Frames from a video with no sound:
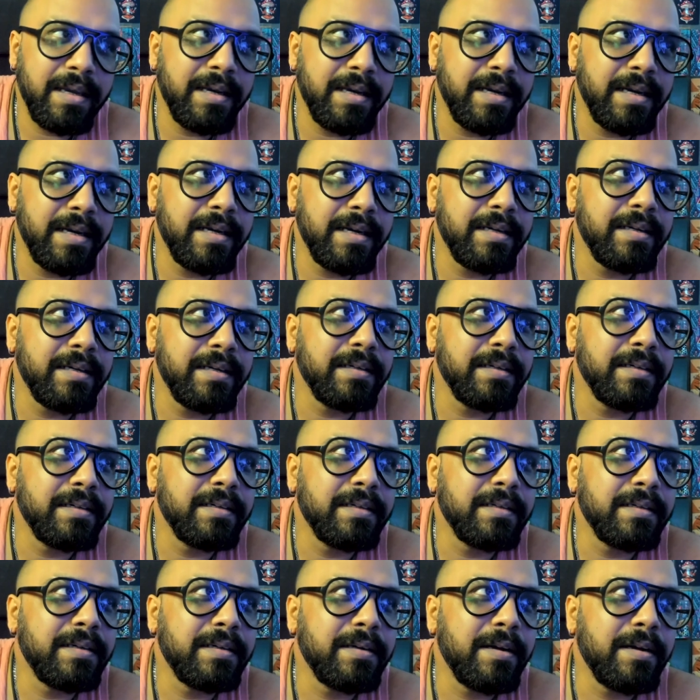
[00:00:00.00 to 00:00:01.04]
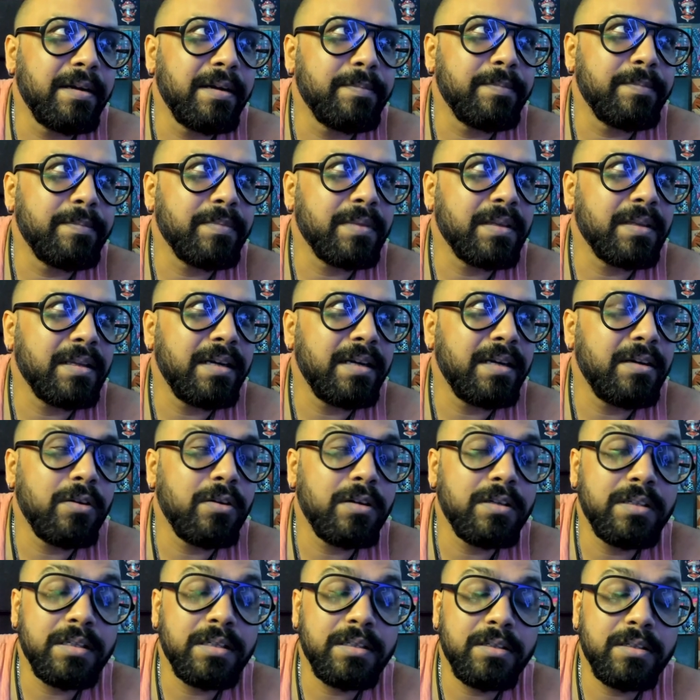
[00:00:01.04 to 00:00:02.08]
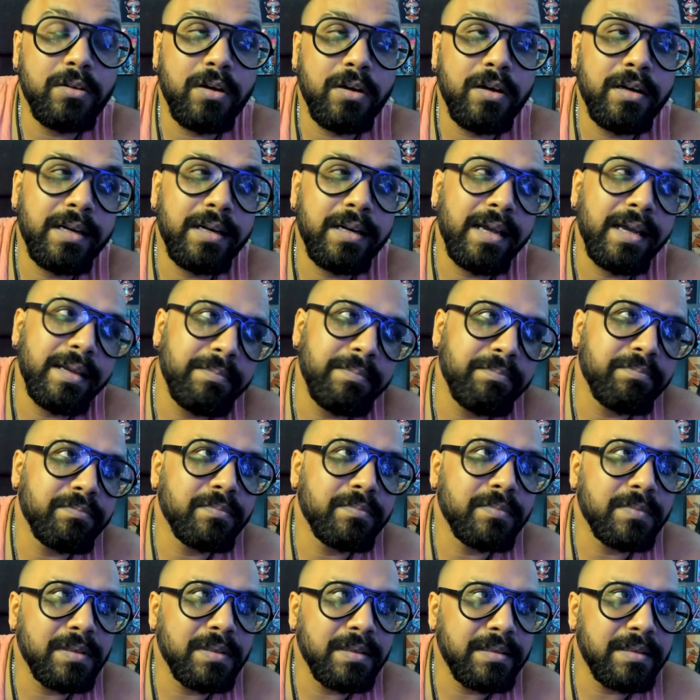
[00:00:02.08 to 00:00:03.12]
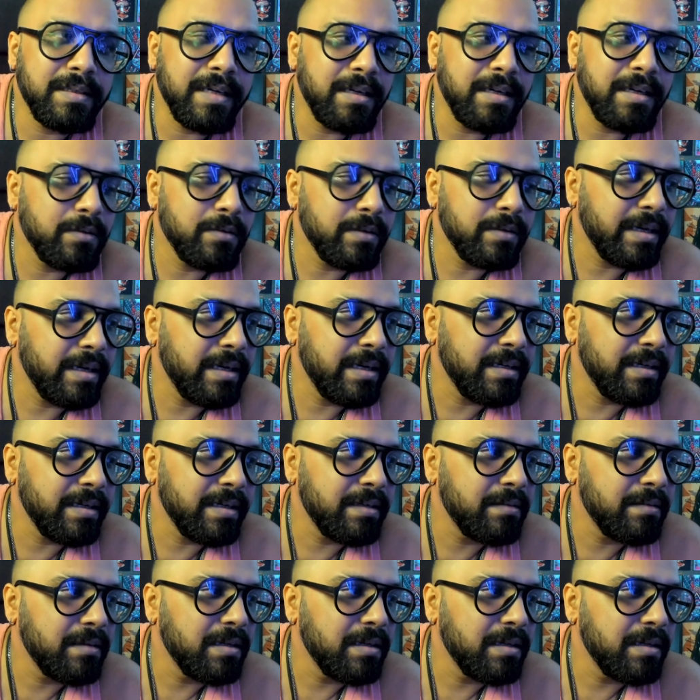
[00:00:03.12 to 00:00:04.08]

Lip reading: And not just gone, I tend to hate it.